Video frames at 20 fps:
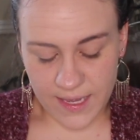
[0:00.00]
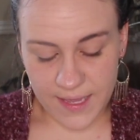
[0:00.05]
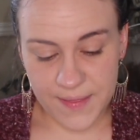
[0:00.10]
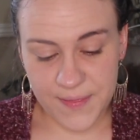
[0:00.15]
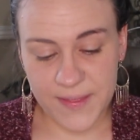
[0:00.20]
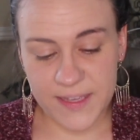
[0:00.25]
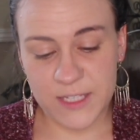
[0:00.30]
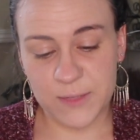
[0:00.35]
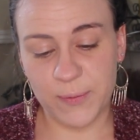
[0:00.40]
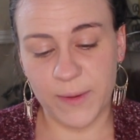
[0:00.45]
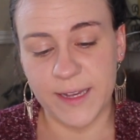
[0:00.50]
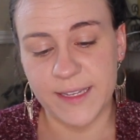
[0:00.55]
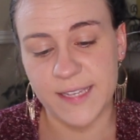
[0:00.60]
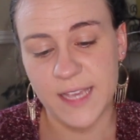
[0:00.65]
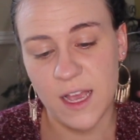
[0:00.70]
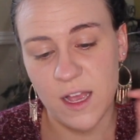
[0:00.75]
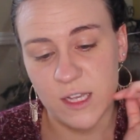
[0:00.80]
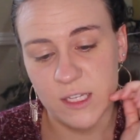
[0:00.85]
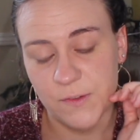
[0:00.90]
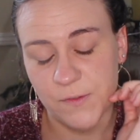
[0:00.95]
this
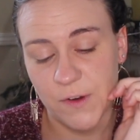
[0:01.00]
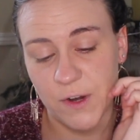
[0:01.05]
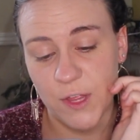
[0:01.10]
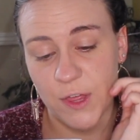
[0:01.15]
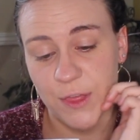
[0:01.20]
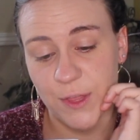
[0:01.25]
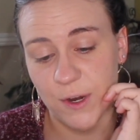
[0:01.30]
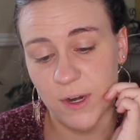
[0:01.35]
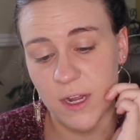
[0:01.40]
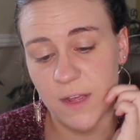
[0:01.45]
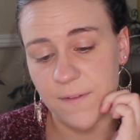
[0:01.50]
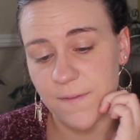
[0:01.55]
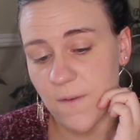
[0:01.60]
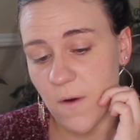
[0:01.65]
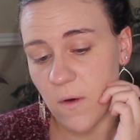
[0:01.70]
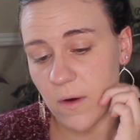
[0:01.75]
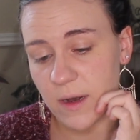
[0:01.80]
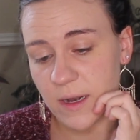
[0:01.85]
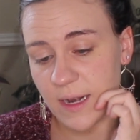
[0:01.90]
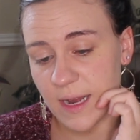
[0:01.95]
retails for
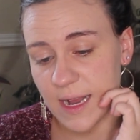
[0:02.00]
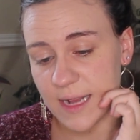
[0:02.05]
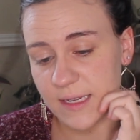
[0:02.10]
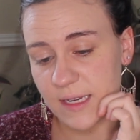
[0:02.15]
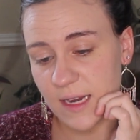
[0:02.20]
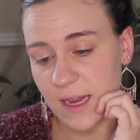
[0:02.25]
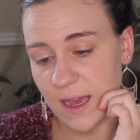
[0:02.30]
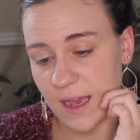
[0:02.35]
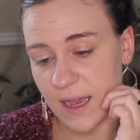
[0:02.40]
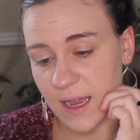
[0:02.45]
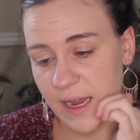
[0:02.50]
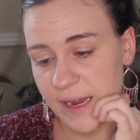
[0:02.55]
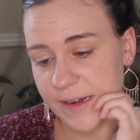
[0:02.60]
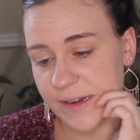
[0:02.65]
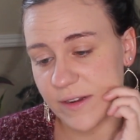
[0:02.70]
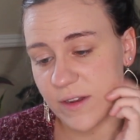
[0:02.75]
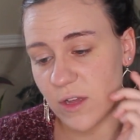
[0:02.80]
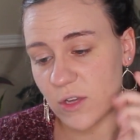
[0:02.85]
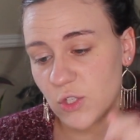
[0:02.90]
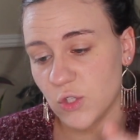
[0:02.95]

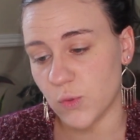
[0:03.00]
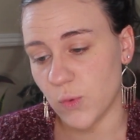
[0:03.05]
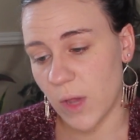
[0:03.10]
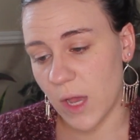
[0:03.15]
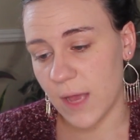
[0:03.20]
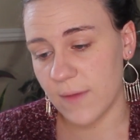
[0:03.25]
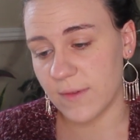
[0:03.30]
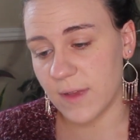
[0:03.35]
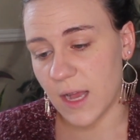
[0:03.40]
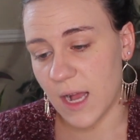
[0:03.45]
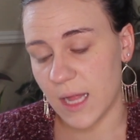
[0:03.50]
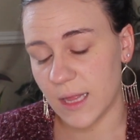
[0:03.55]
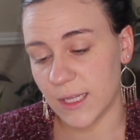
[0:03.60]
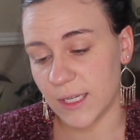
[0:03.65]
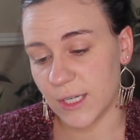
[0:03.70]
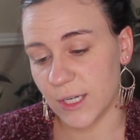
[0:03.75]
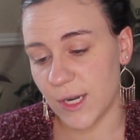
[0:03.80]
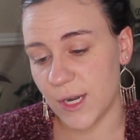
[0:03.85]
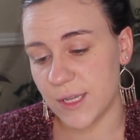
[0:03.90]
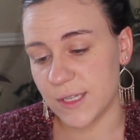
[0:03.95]
$34.99. 12
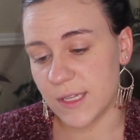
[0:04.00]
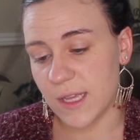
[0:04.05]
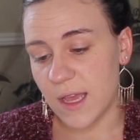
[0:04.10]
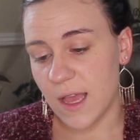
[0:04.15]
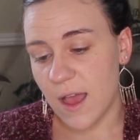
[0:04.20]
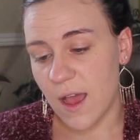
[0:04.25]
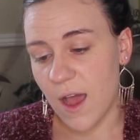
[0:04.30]
colors.